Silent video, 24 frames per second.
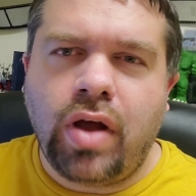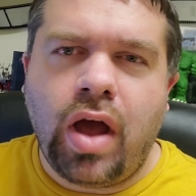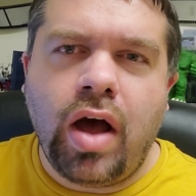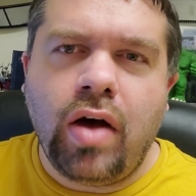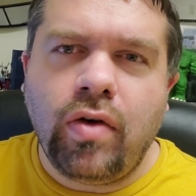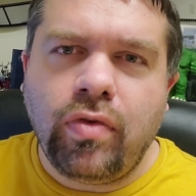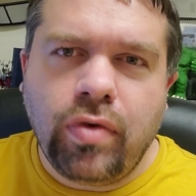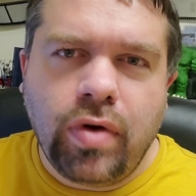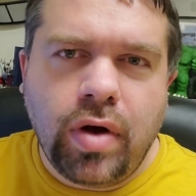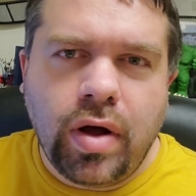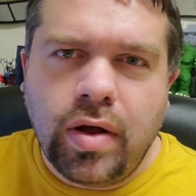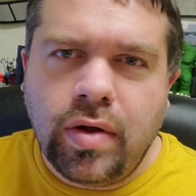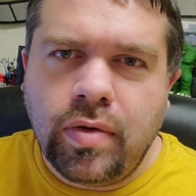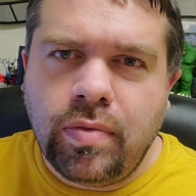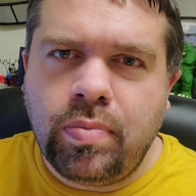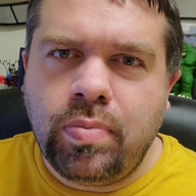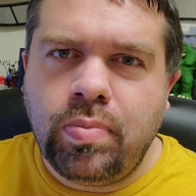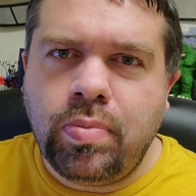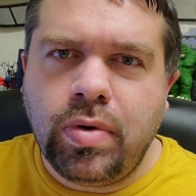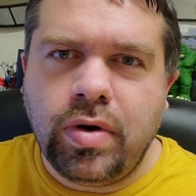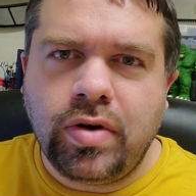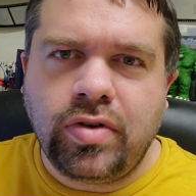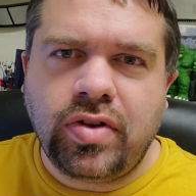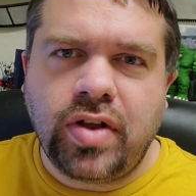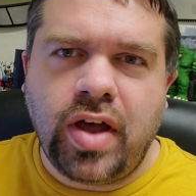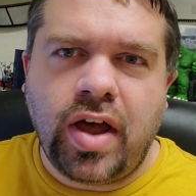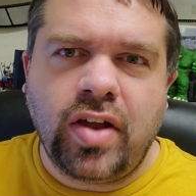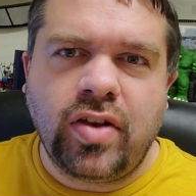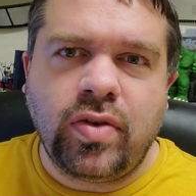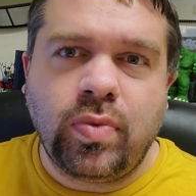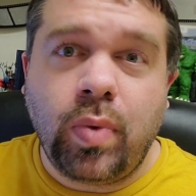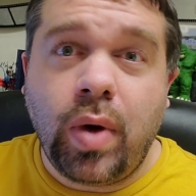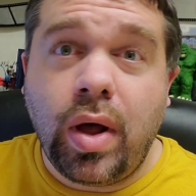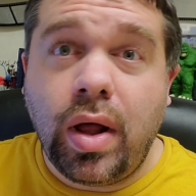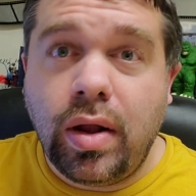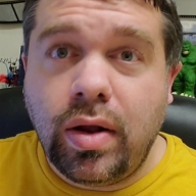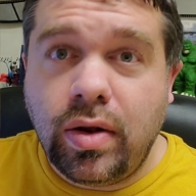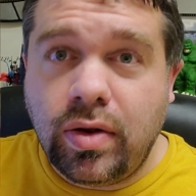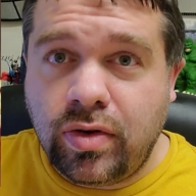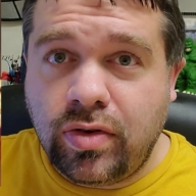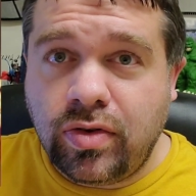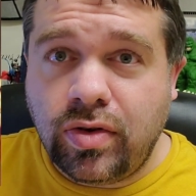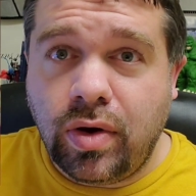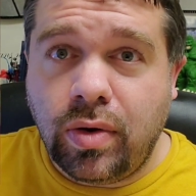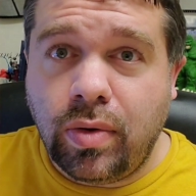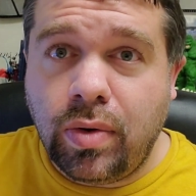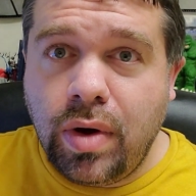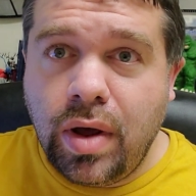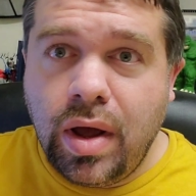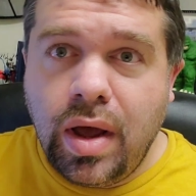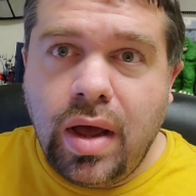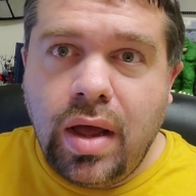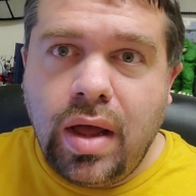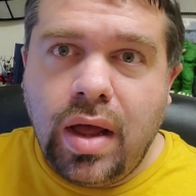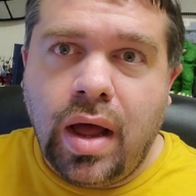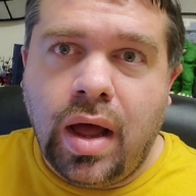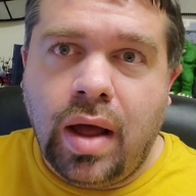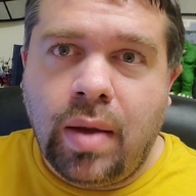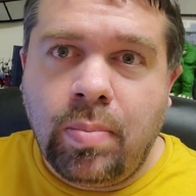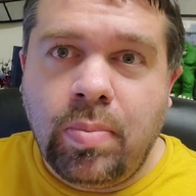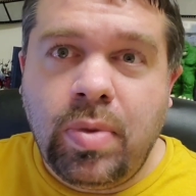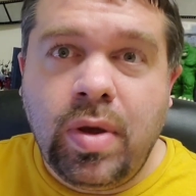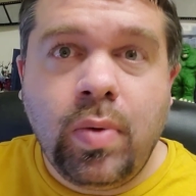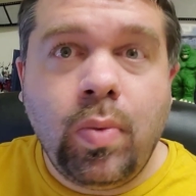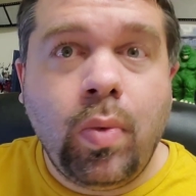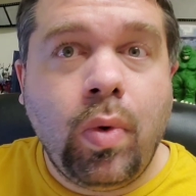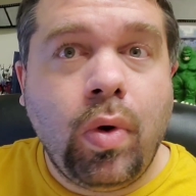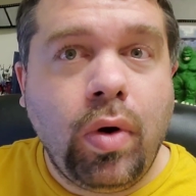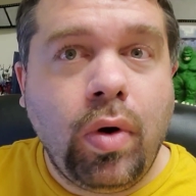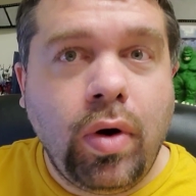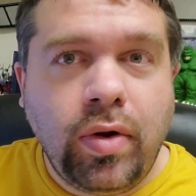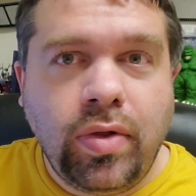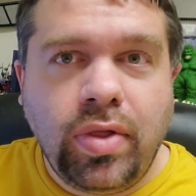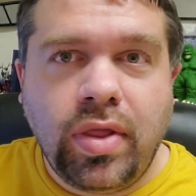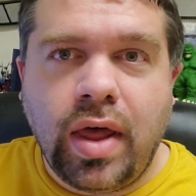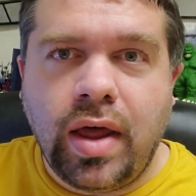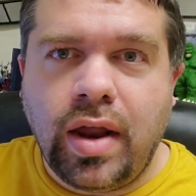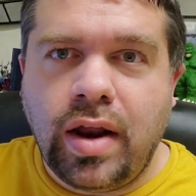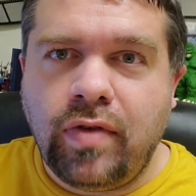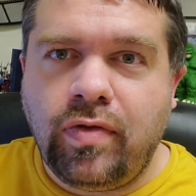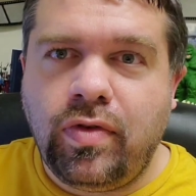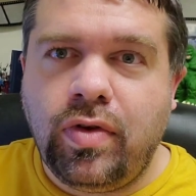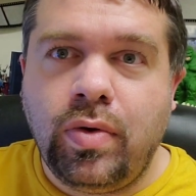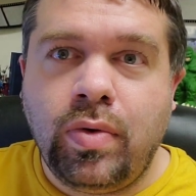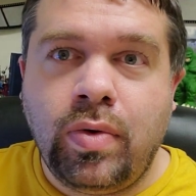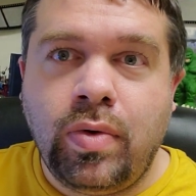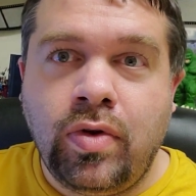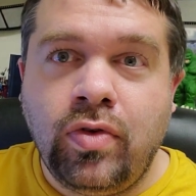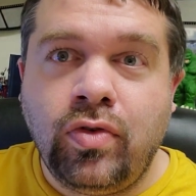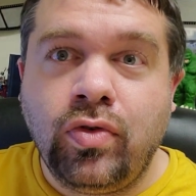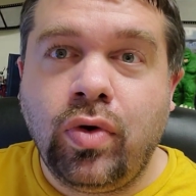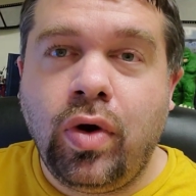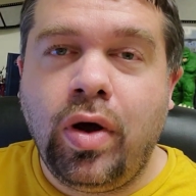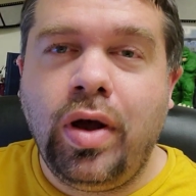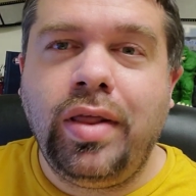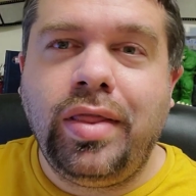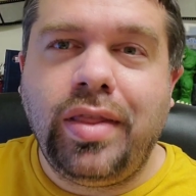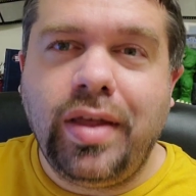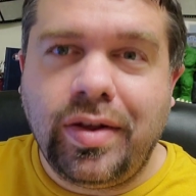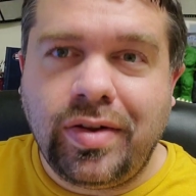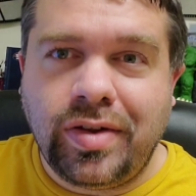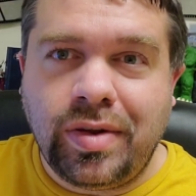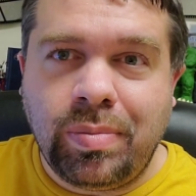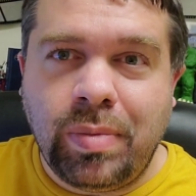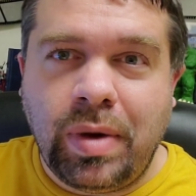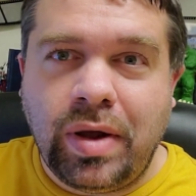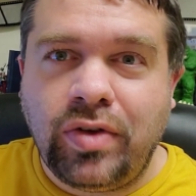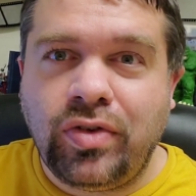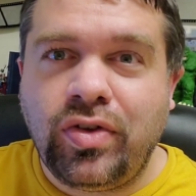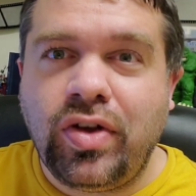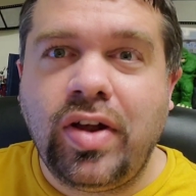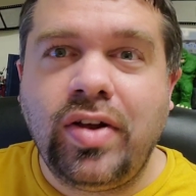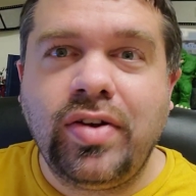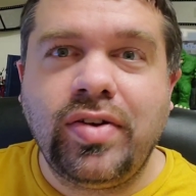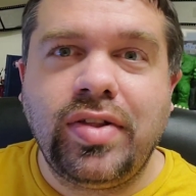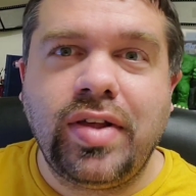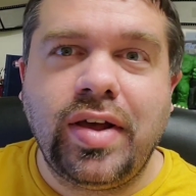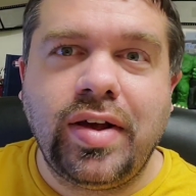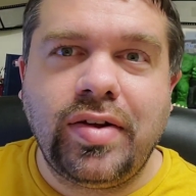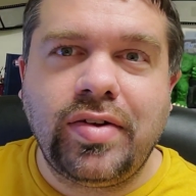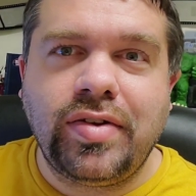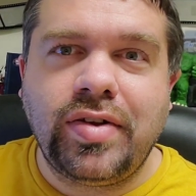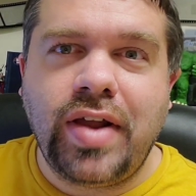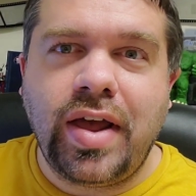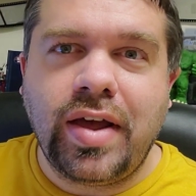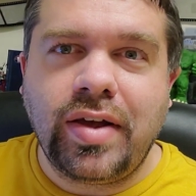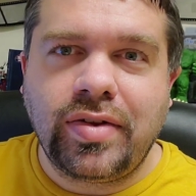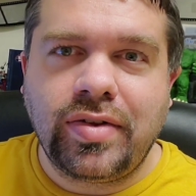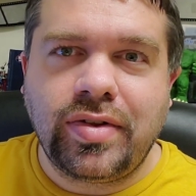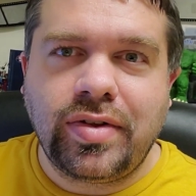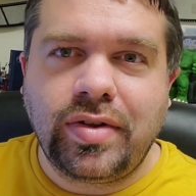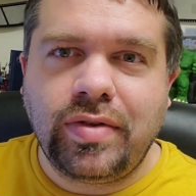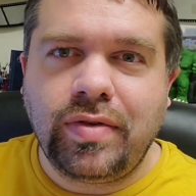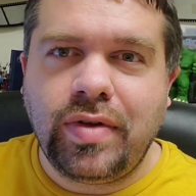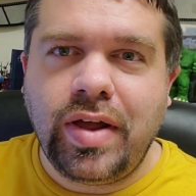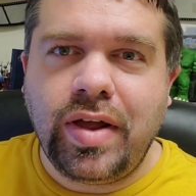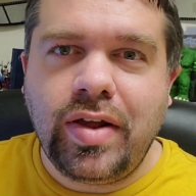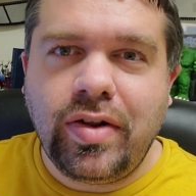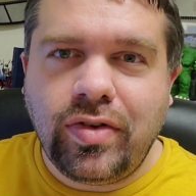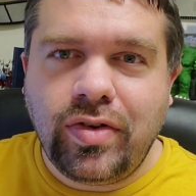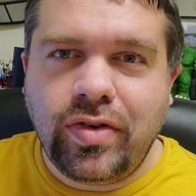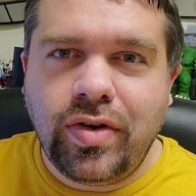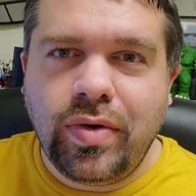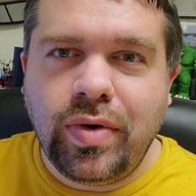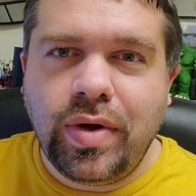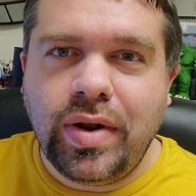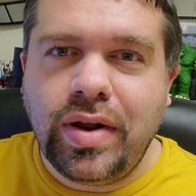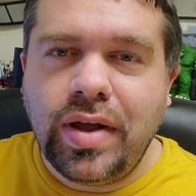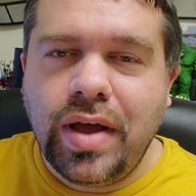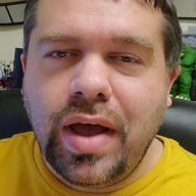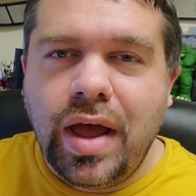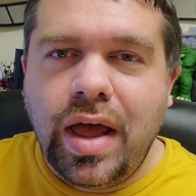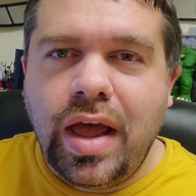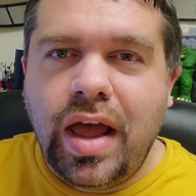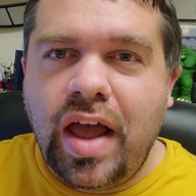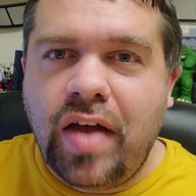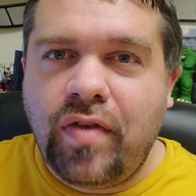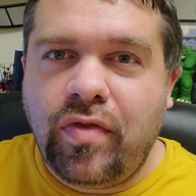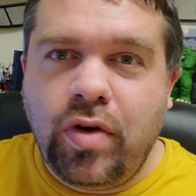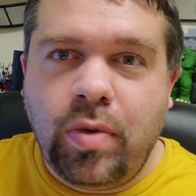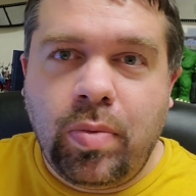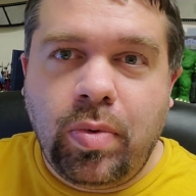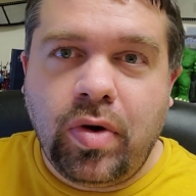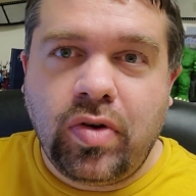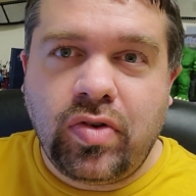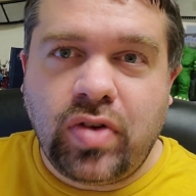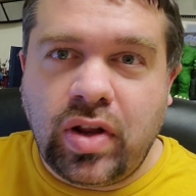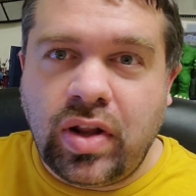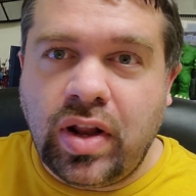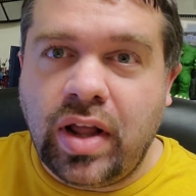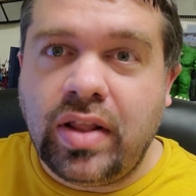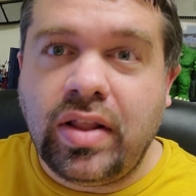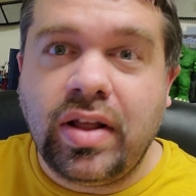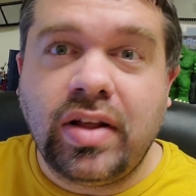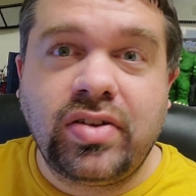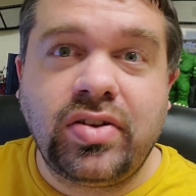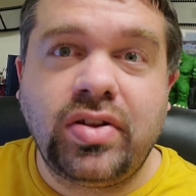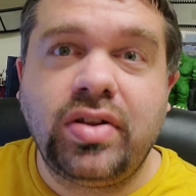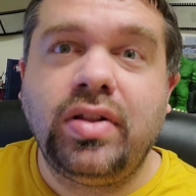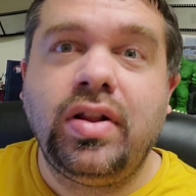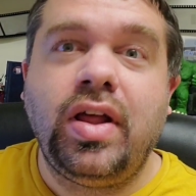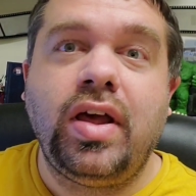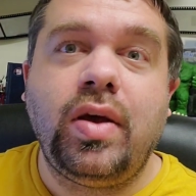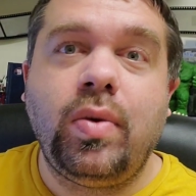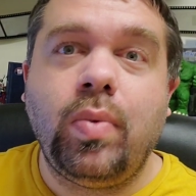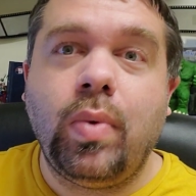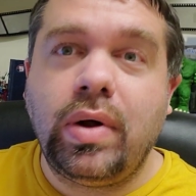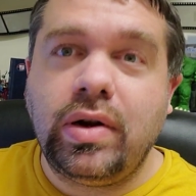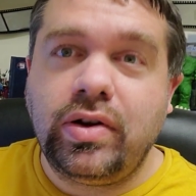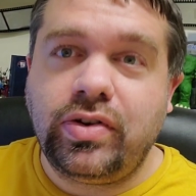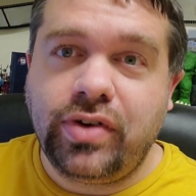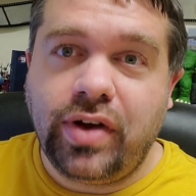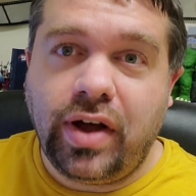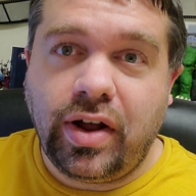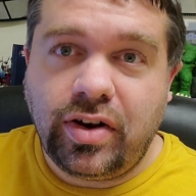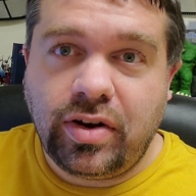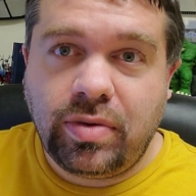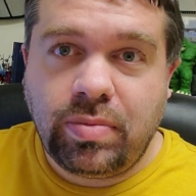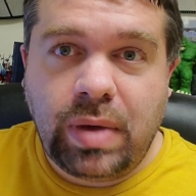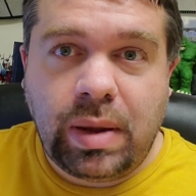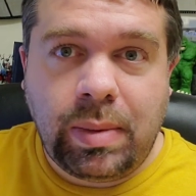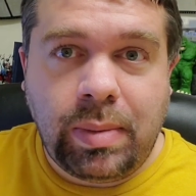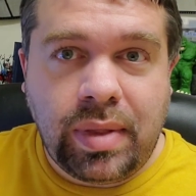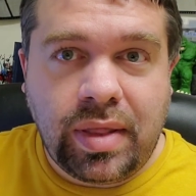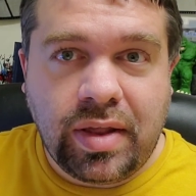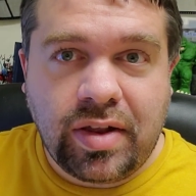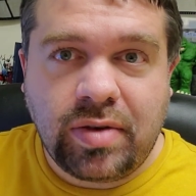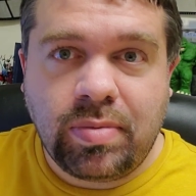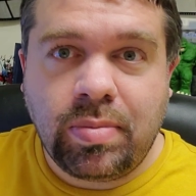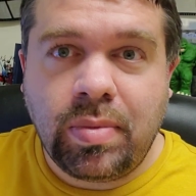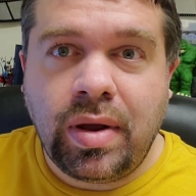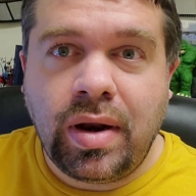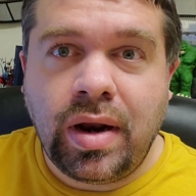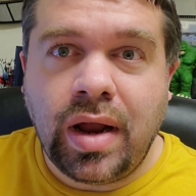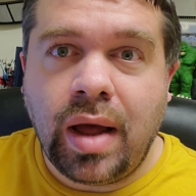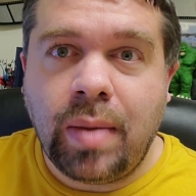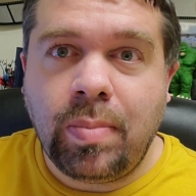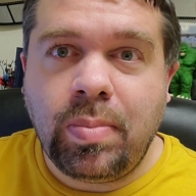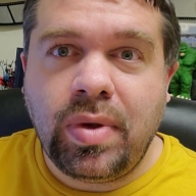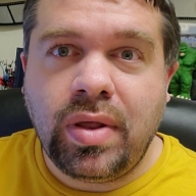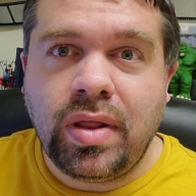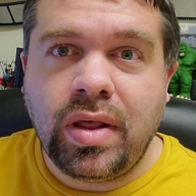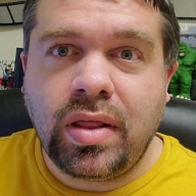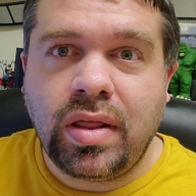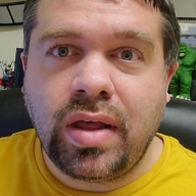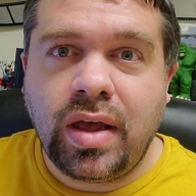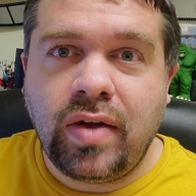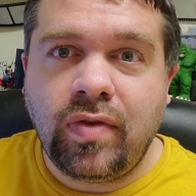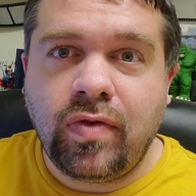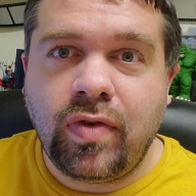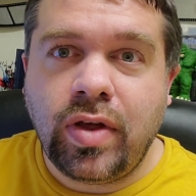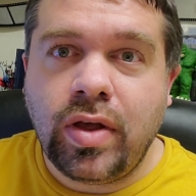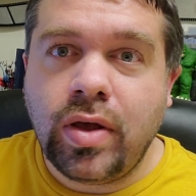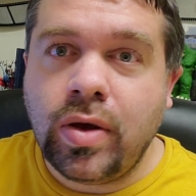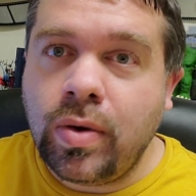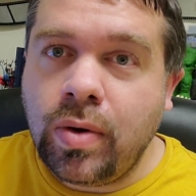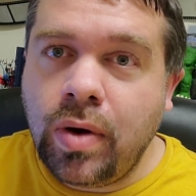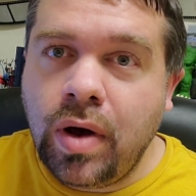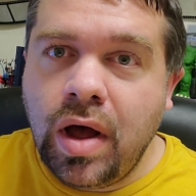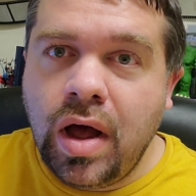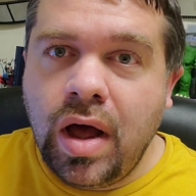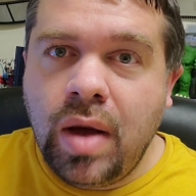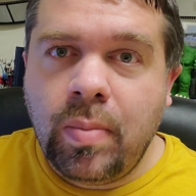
Alpha books as well. So be warned that if you enjoyed this, it might change things next issue. And if you're a person that doesn't like one-shots, maybe this might not be the thing for you.